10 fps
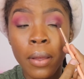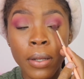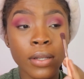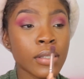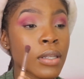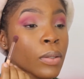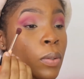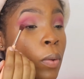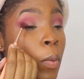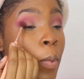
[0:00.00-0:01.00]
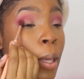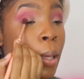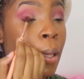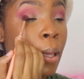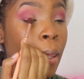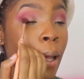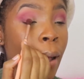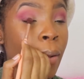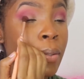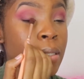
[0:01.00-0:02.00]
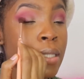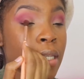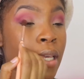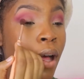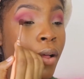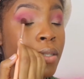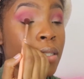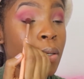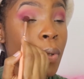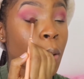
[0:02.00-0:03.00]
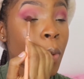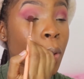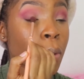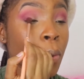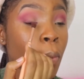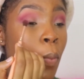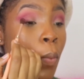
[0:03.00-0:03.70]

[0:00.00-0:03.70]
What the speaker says: just a little bit. Y'all gonna see what I'm gonna do.